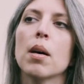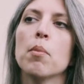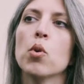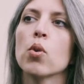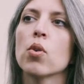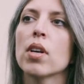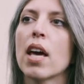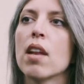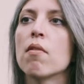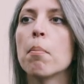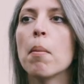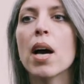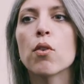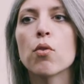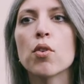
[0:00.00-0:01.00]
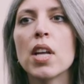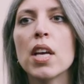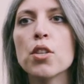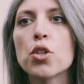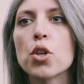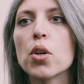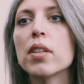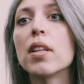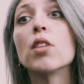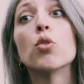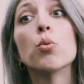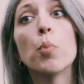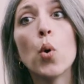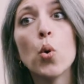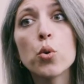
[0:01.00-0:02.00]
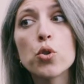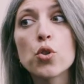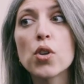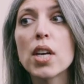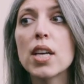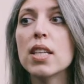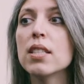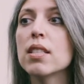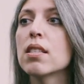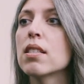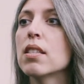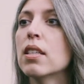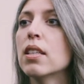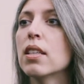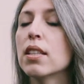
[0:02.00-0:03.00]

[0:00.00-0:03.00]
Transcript: more kind of macro nature, and then to portraits.